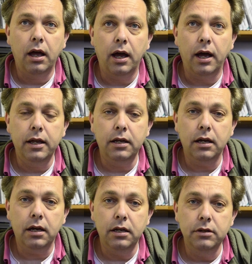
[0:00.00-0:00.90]
I
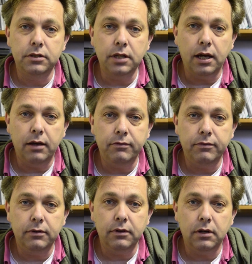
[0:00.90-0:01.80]
used to have
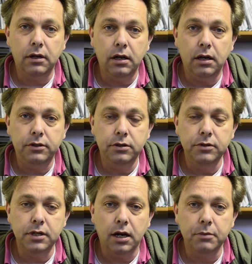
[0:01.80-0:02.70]
2
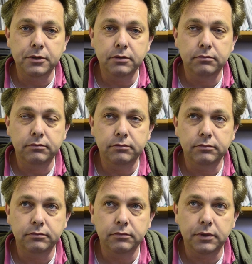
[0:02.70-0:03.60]
jobs.
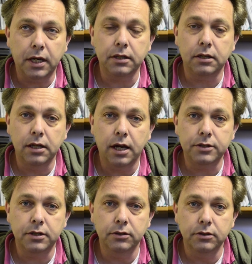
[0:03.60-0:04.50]
Technically, I
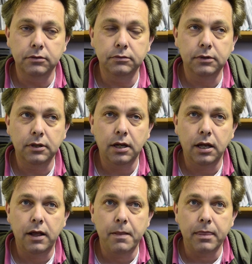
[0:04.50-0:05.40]
still do.
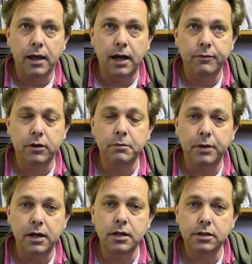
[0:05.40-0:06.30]
I have one
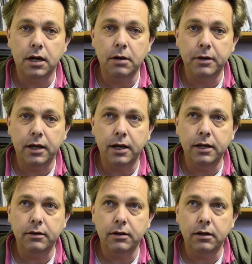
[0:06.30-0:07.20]
paying job,
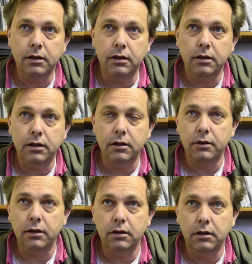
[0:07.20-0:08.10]
and
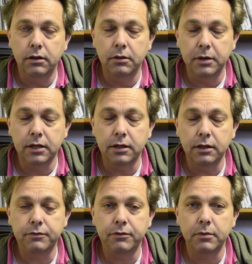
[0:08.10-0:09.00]
the big
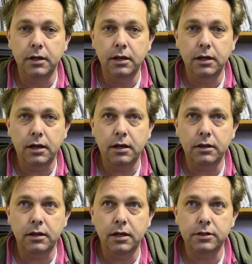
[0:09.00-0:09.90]
thing for me
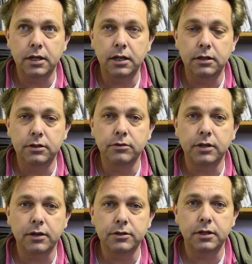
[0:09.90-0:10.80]
is that in
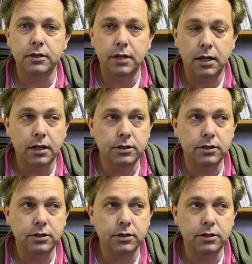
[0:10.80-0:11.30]
2010 I